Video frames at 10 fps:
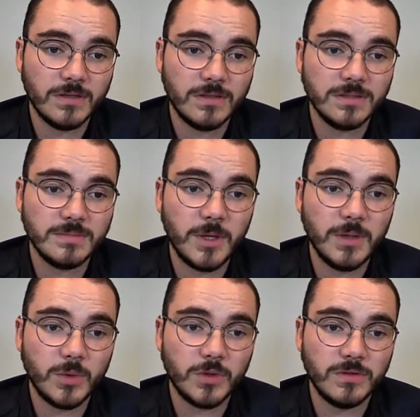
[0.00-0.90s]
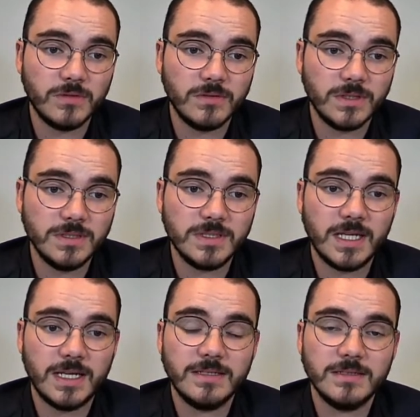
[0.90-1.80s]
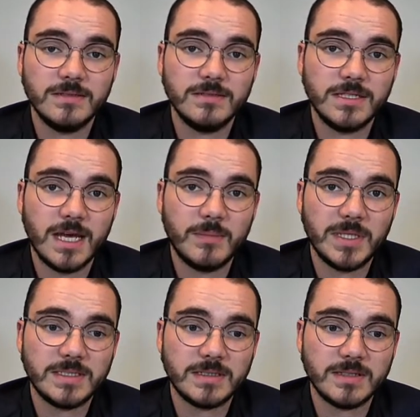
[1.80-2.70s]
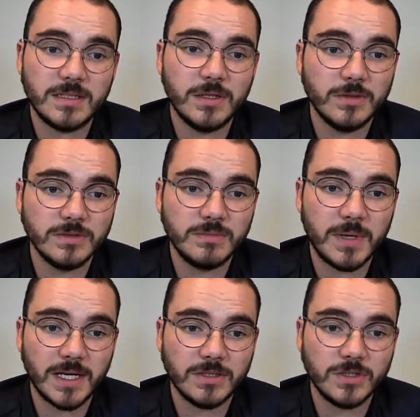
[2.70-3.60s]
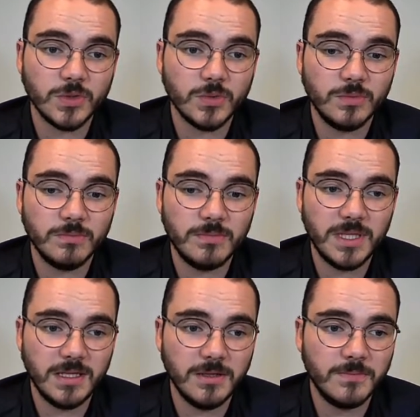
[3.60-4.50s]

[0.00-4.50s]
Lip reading: SPI 1 is connected to MSS IOs bank 2B.